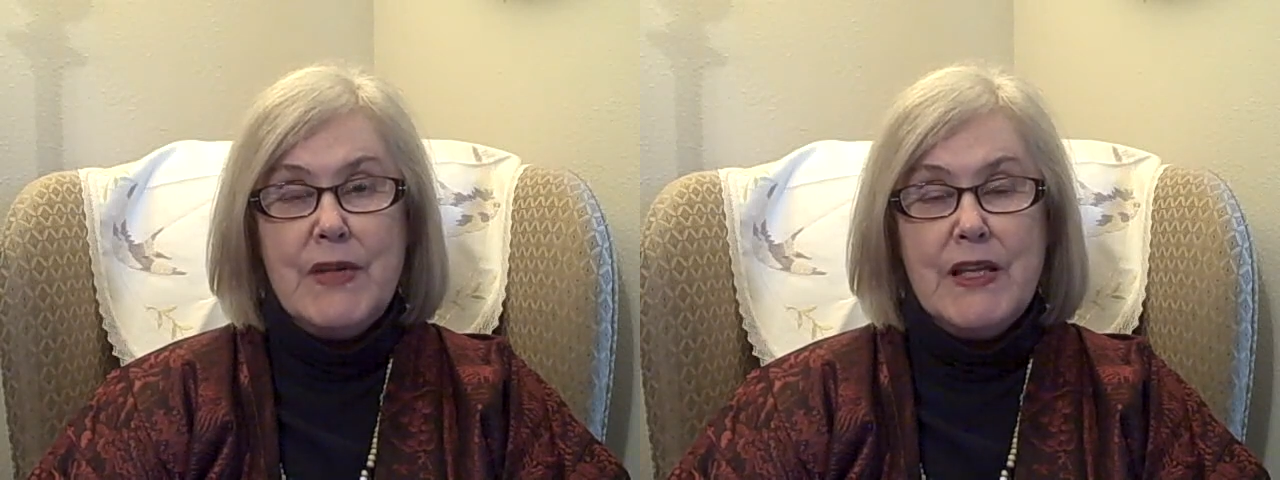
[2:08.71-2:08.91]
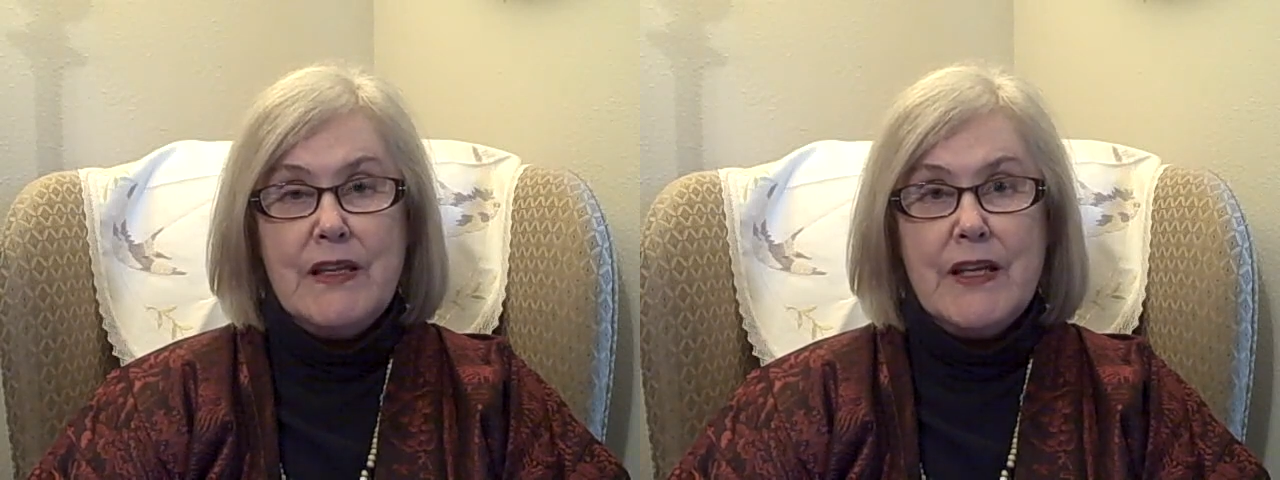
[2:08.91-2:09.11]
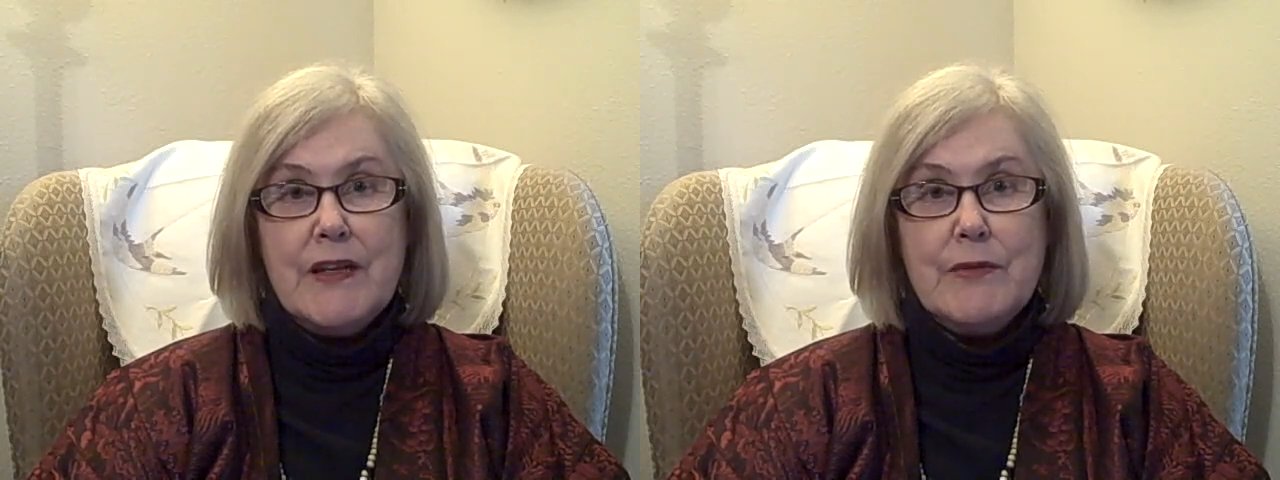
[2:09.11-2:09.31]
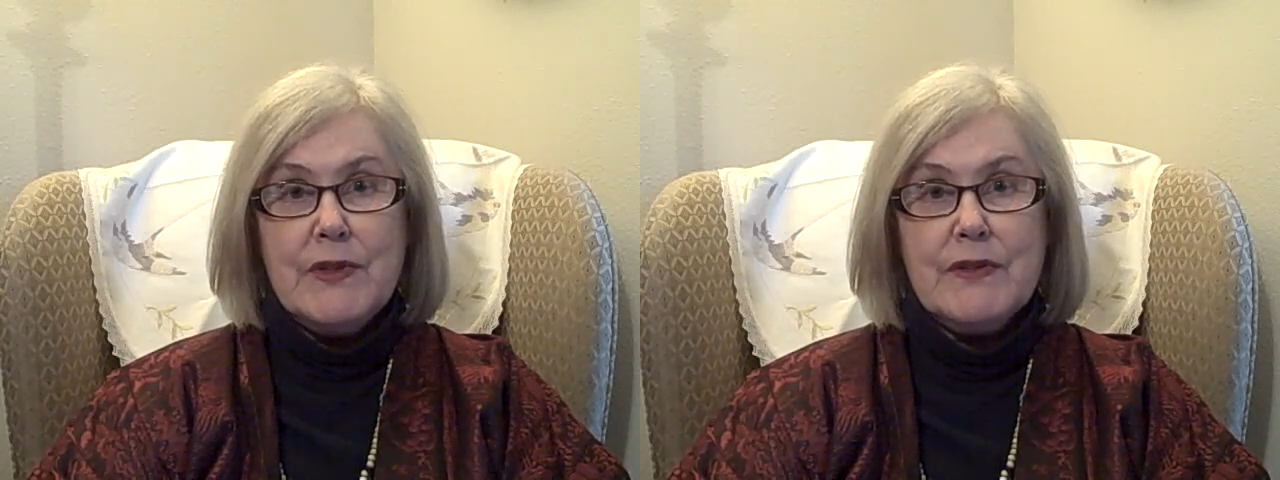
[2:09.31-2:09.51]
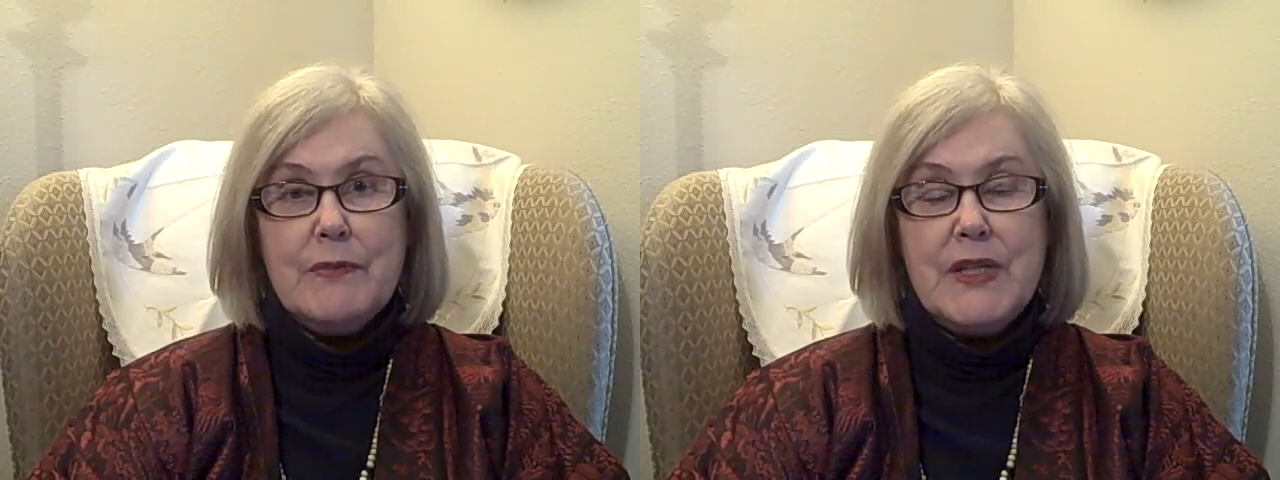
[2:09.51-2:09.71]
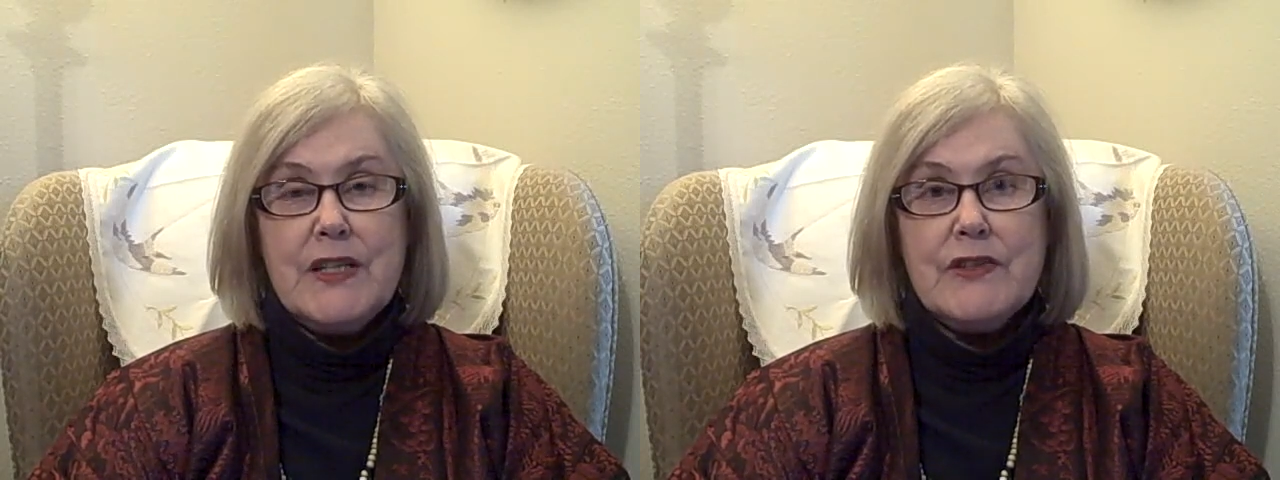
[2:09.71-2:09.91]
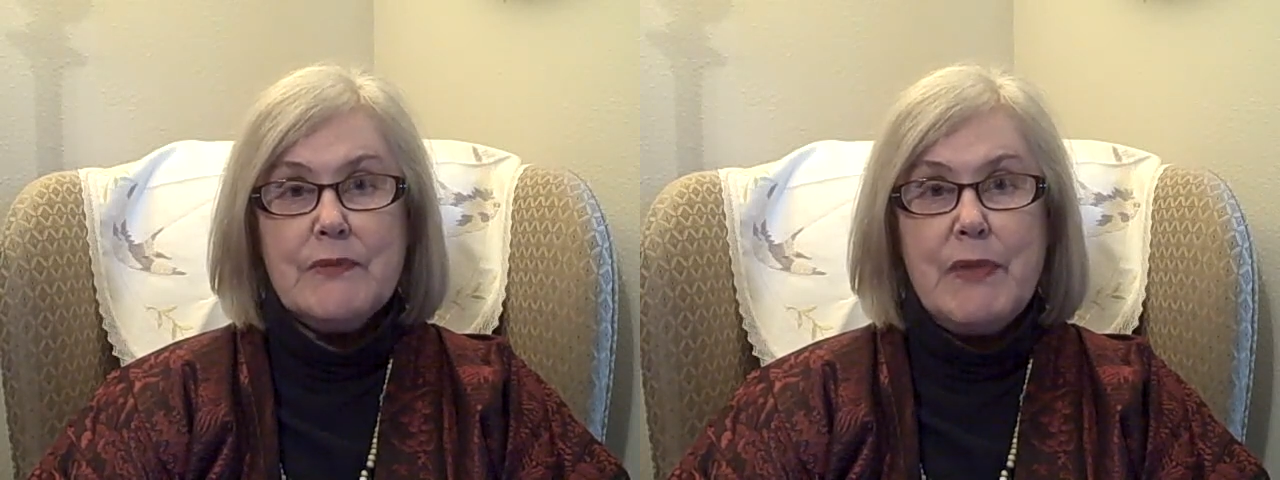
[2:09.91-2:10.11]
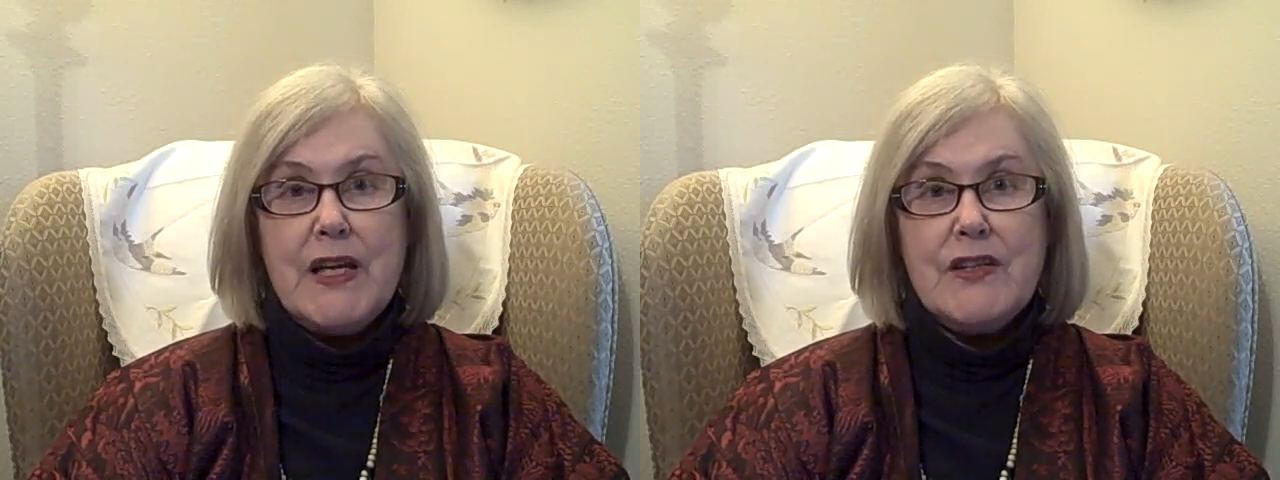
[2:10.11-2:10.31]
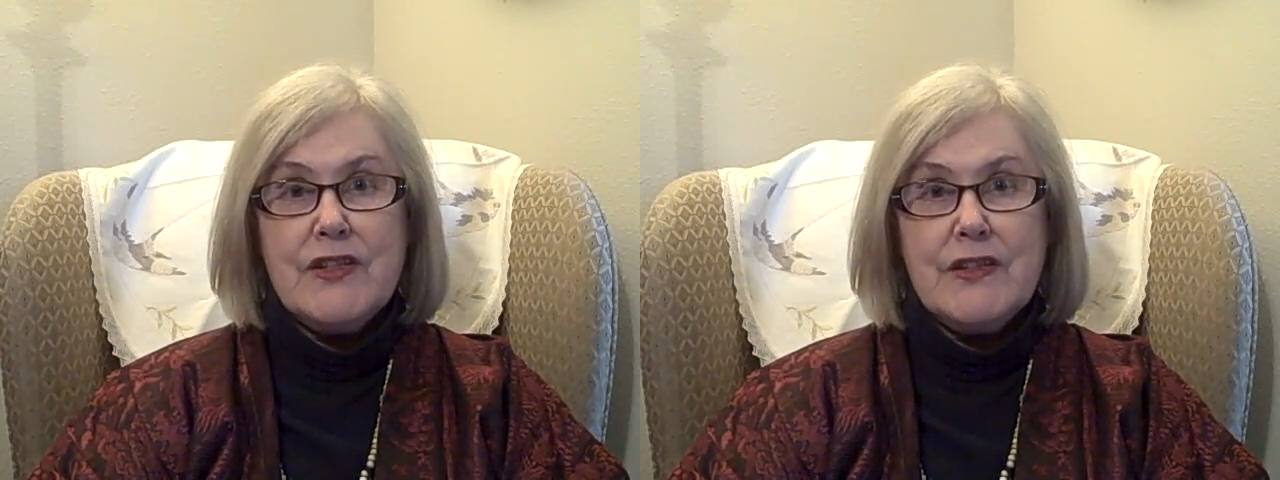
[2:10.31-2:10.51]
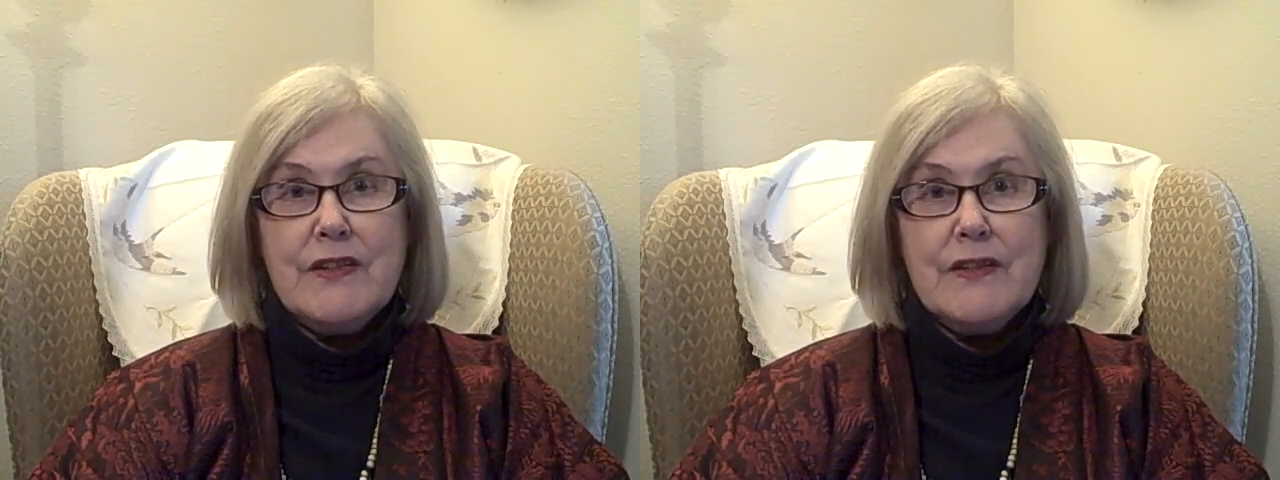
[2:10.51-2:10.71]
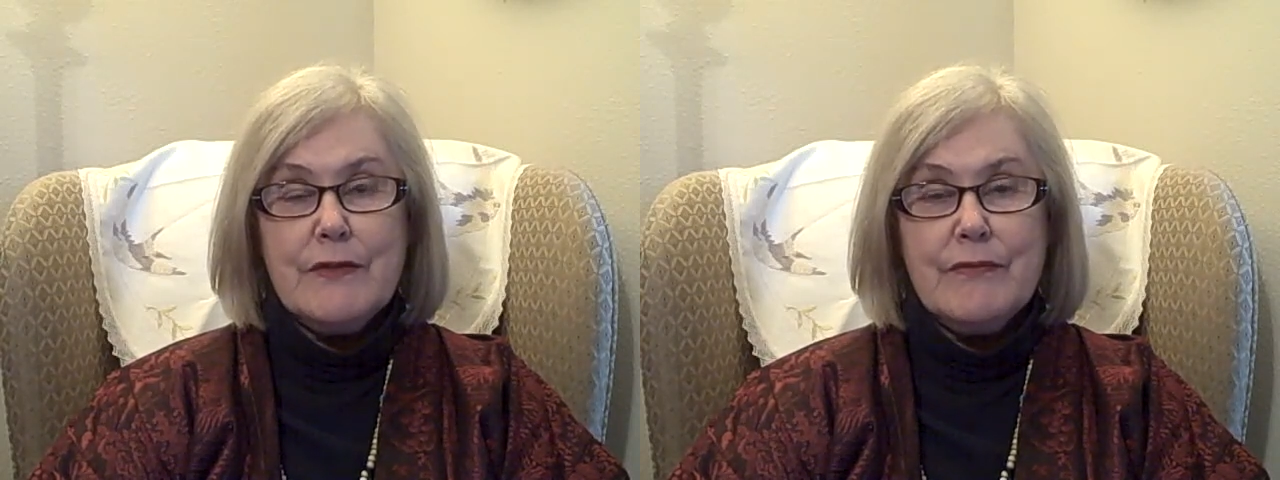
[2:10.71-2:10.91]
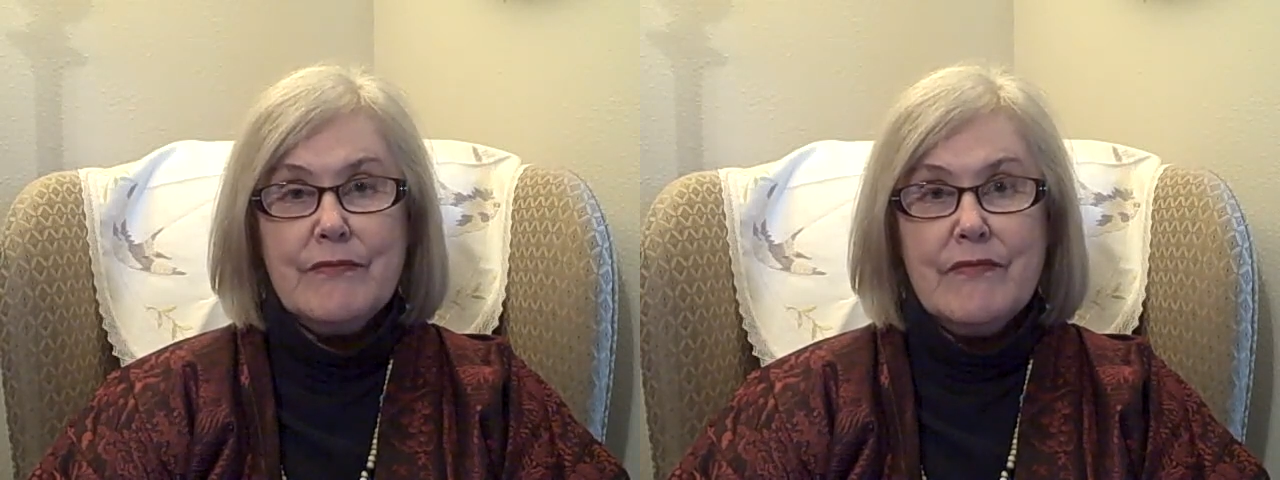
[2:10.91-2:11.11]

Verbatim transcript: being able to be as patient